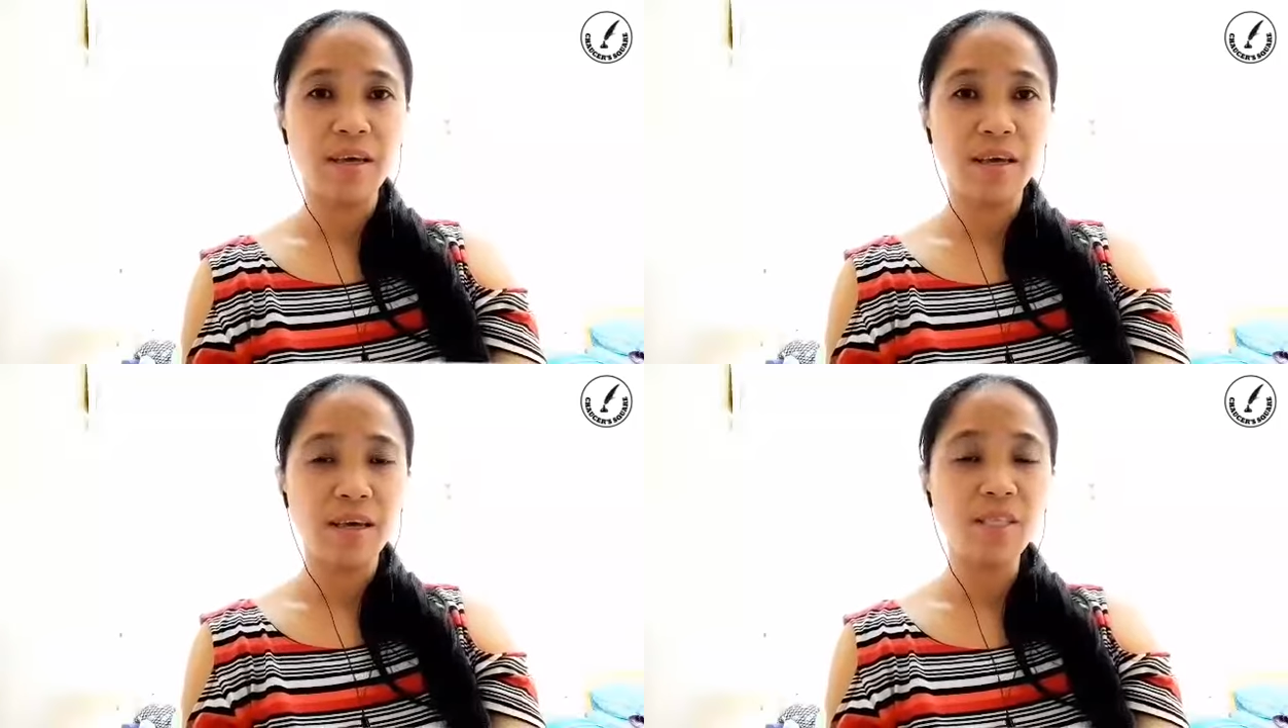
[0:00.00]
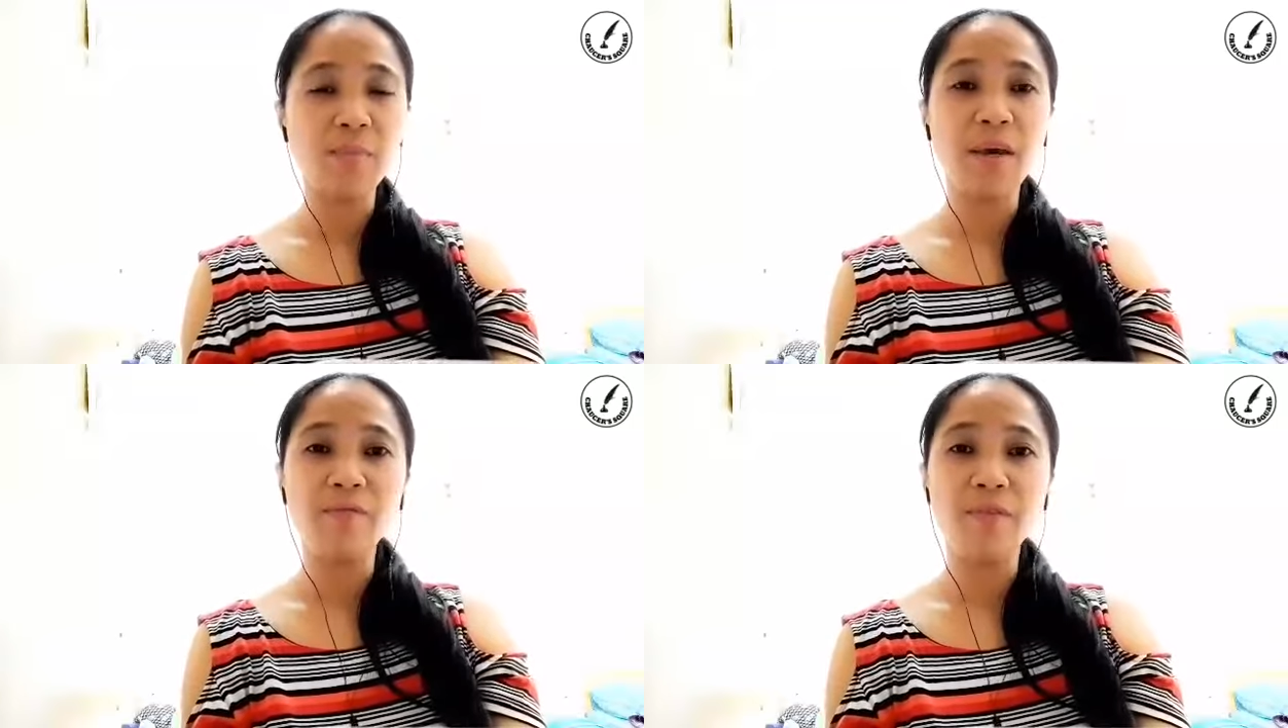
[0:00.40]
is
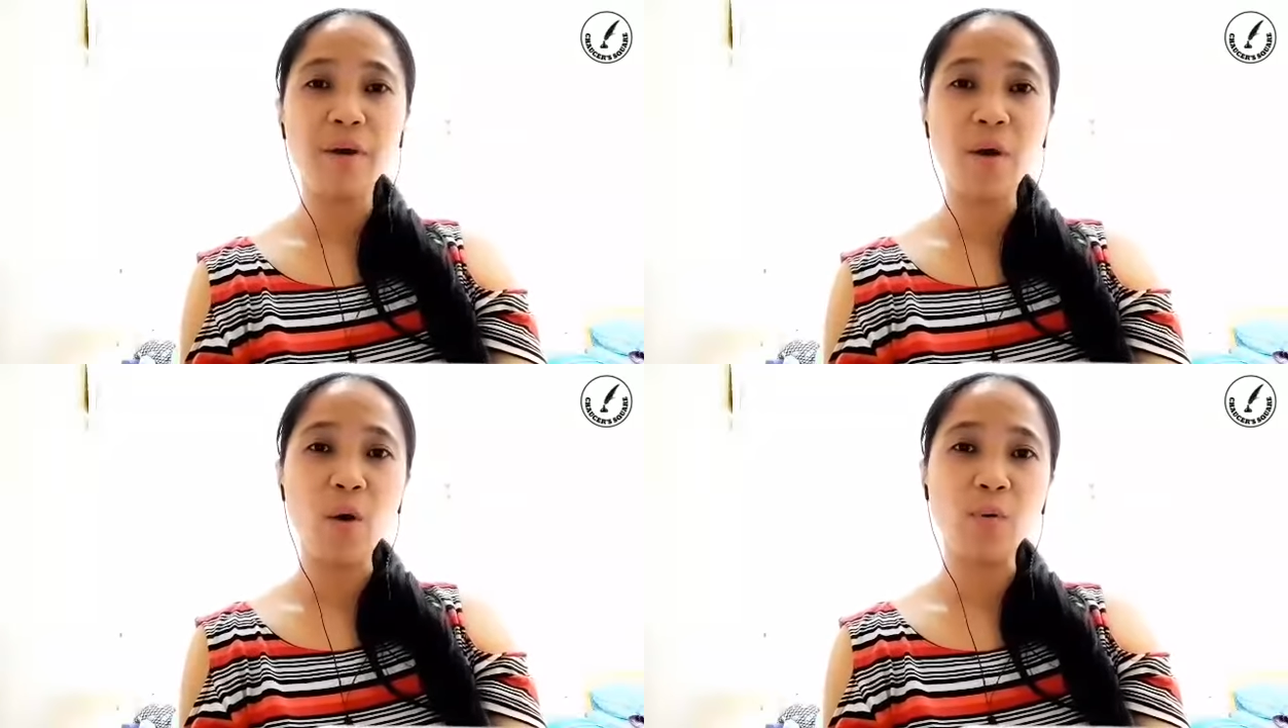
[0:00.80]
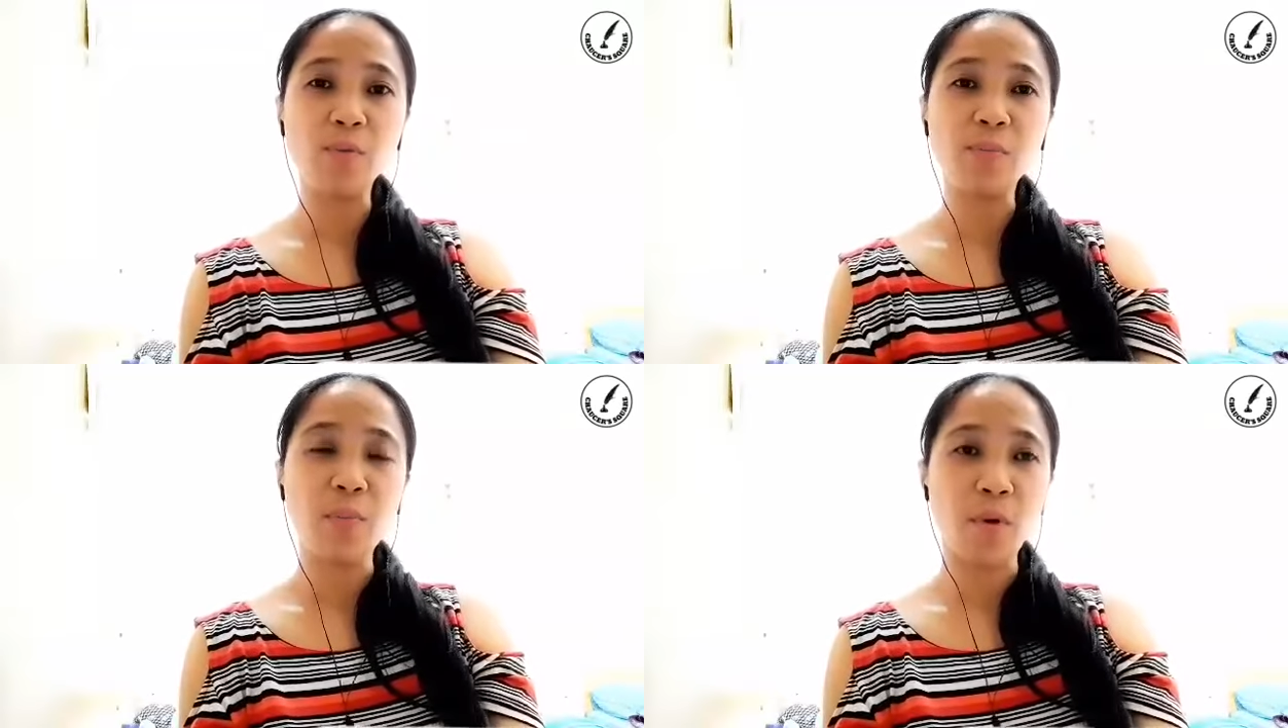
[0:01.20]
my very own
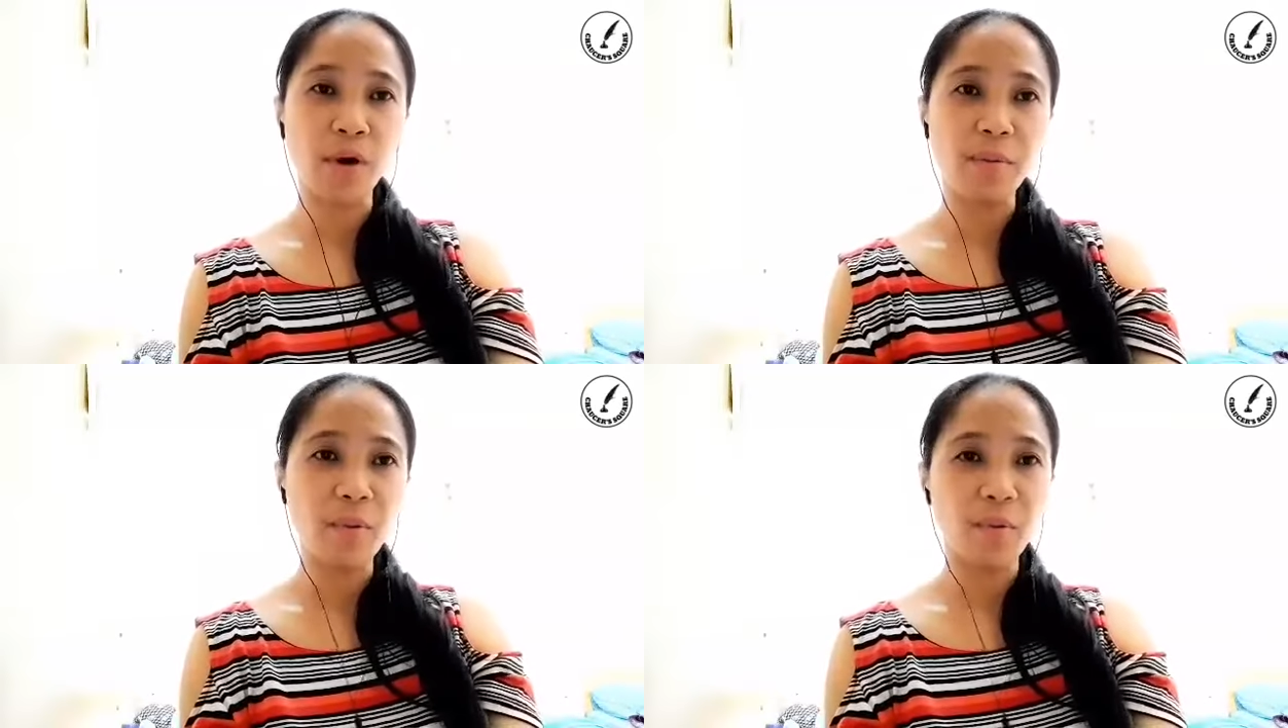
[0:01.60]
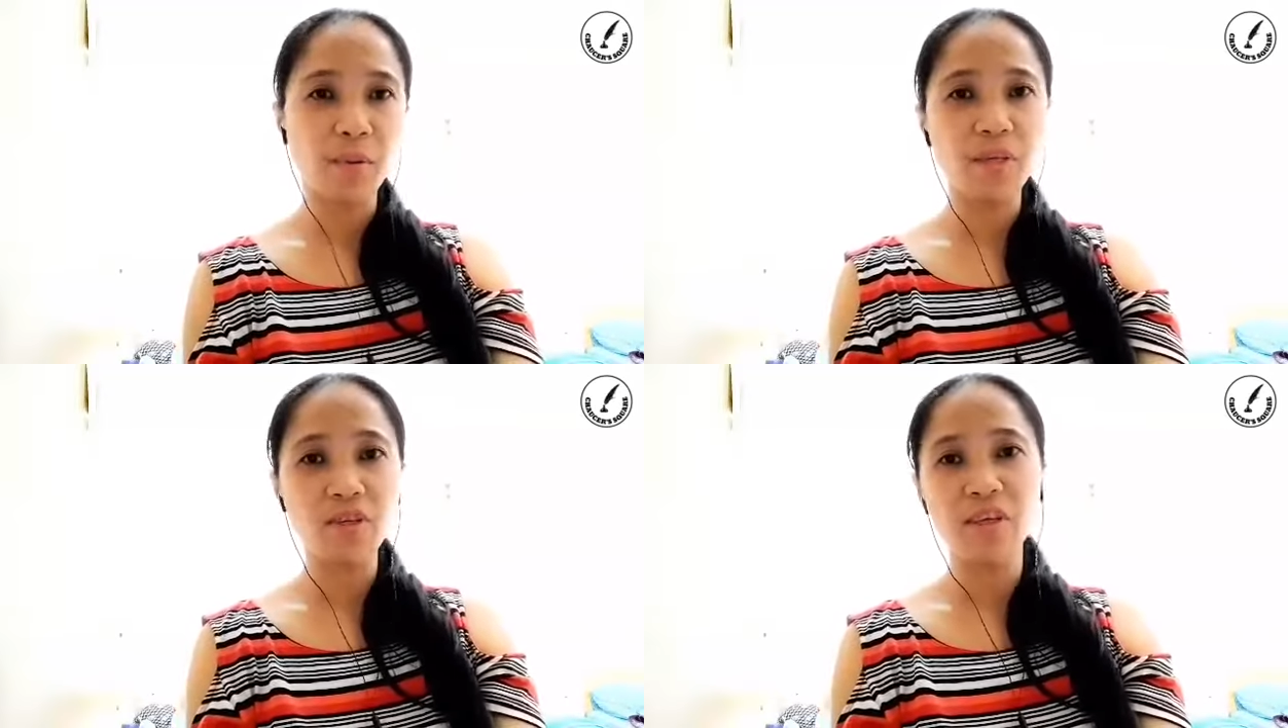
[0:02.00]
poem,
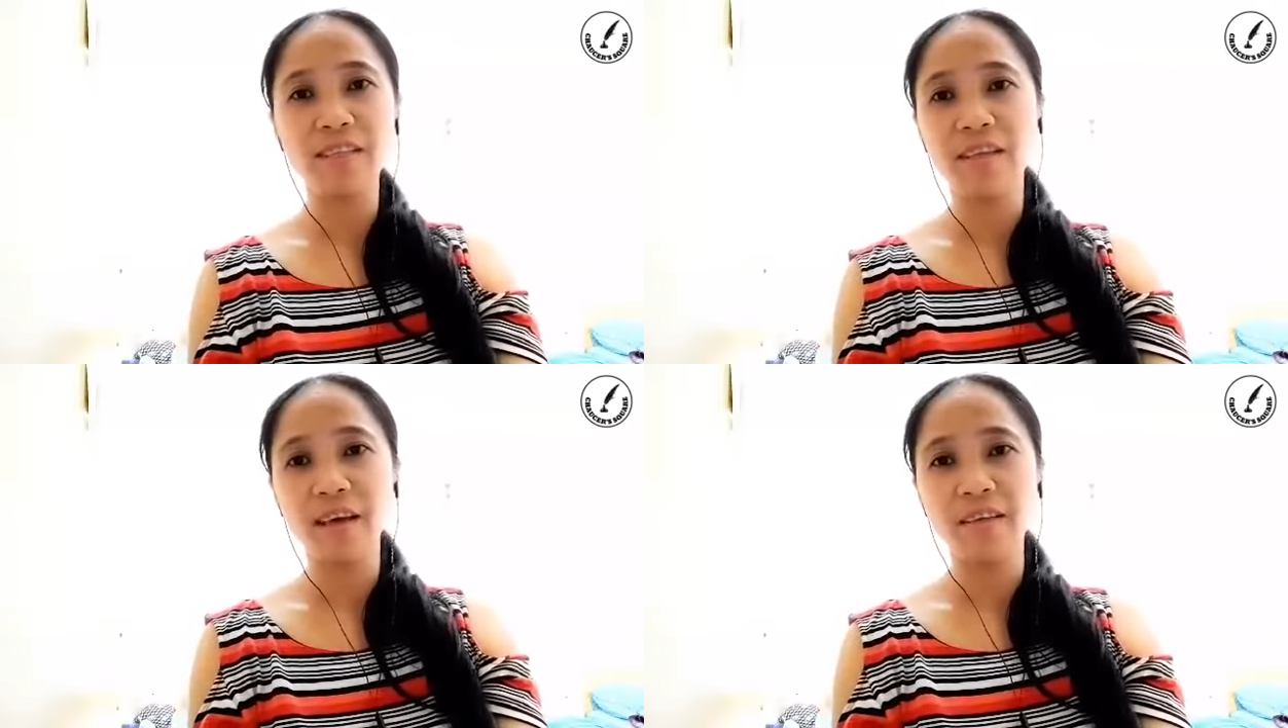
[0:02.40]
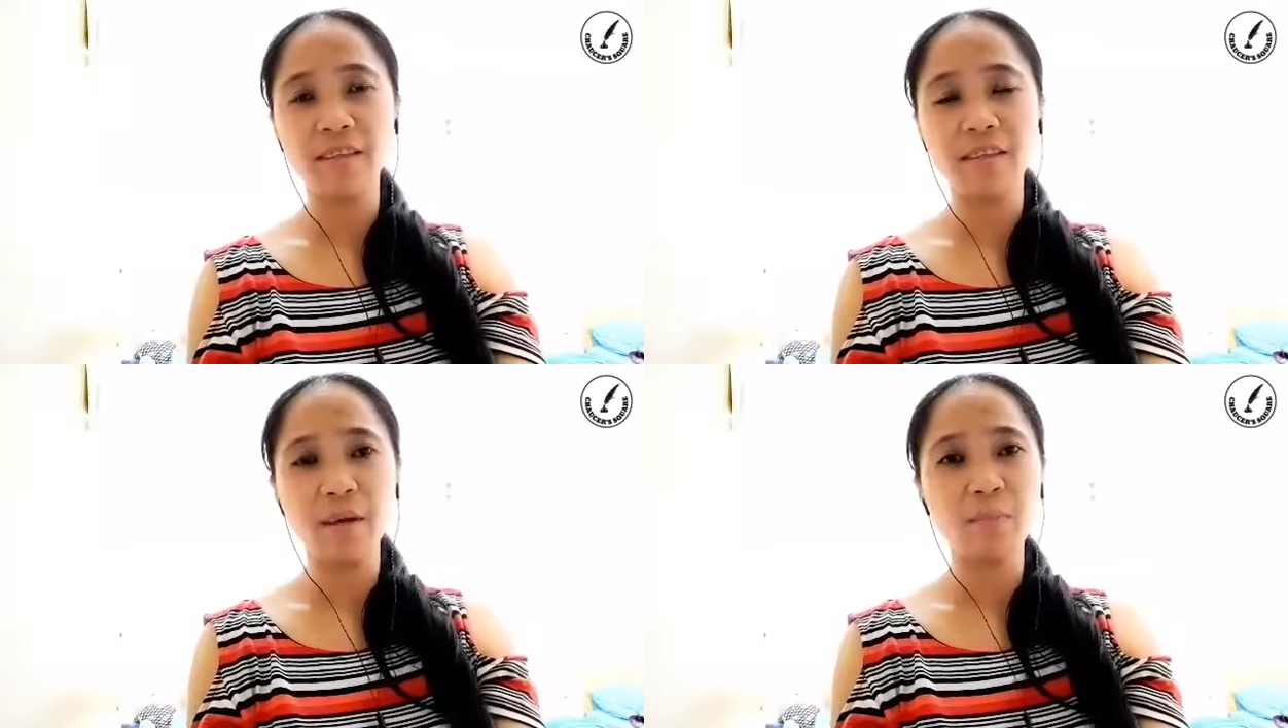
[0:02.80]
which
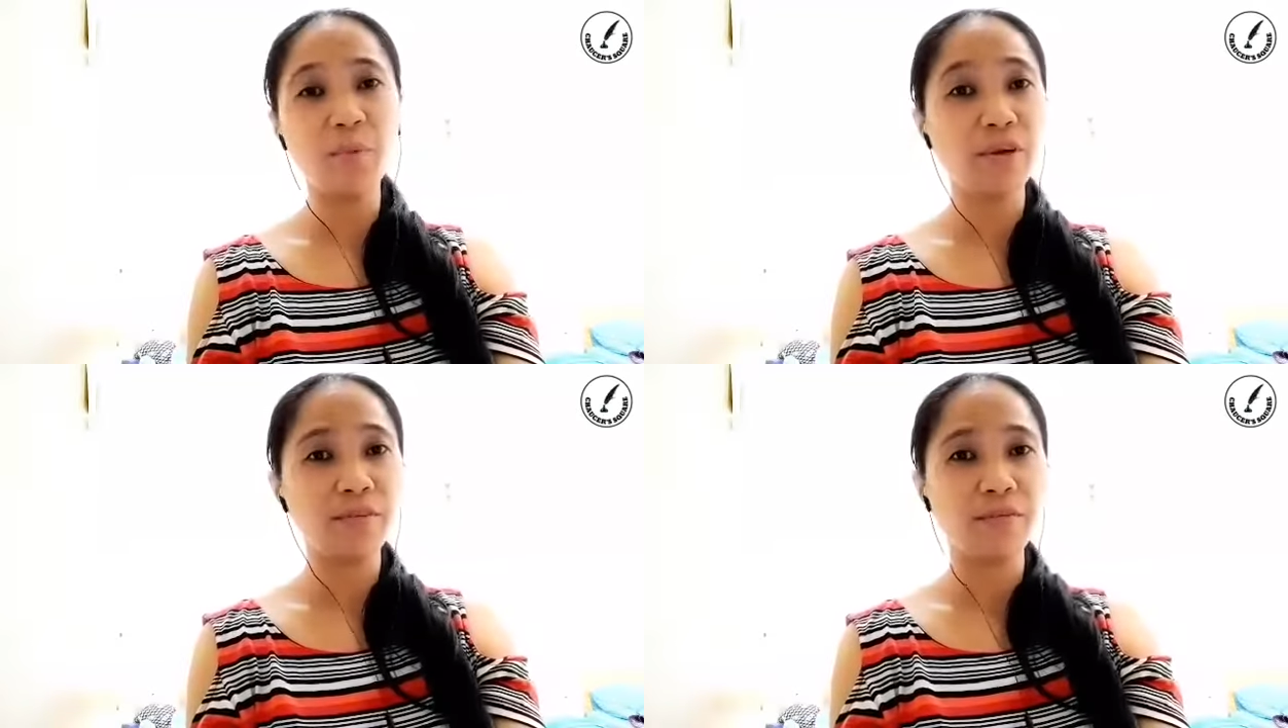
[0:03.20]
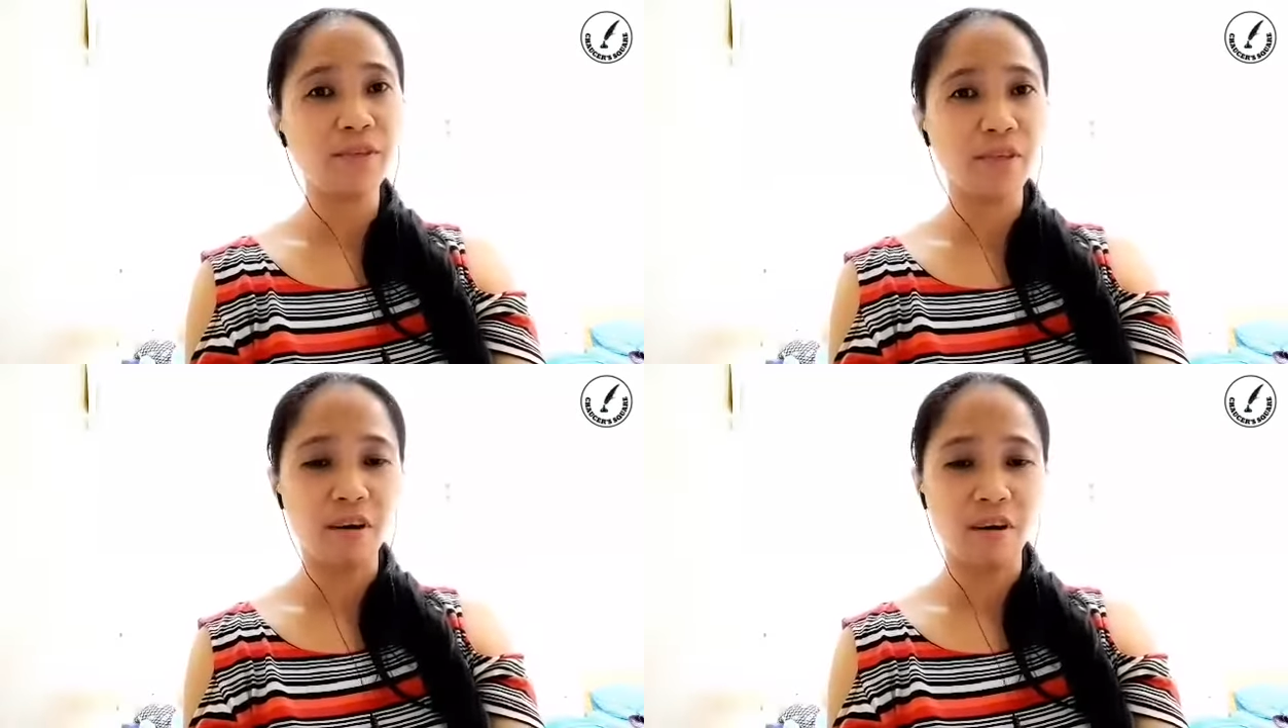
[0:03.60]
entitled Beautiful
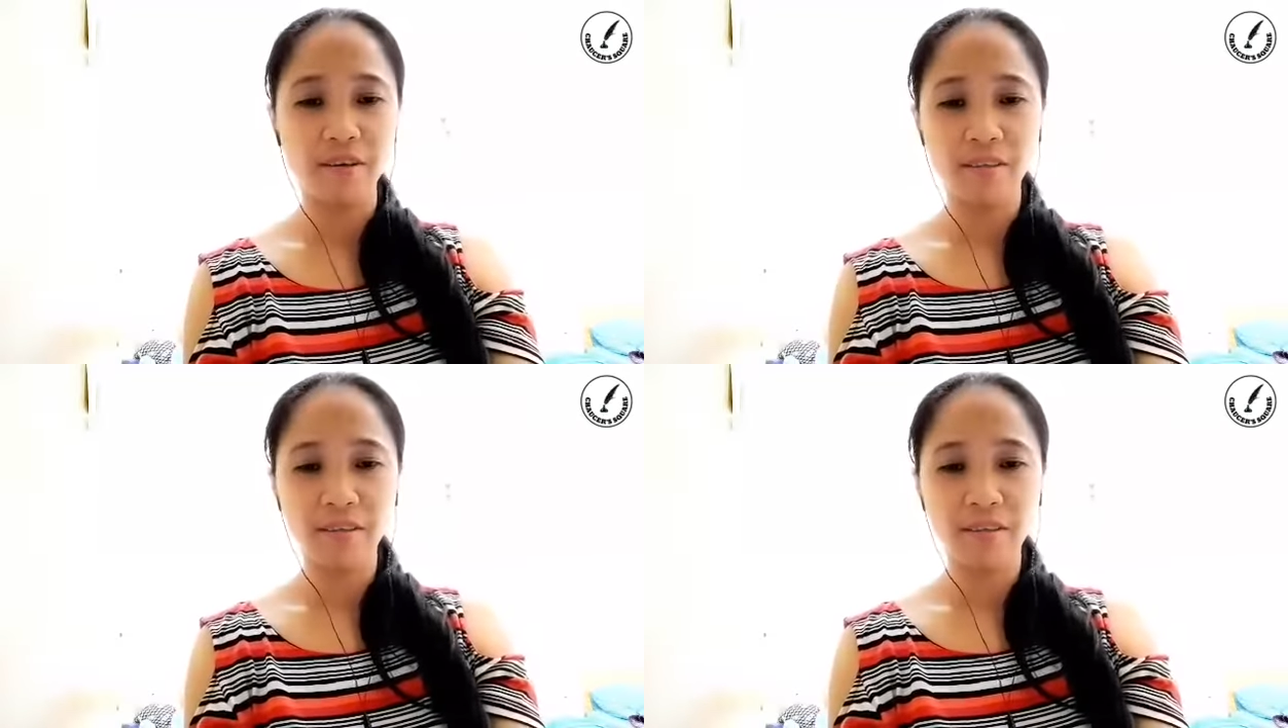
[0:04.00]
Scars.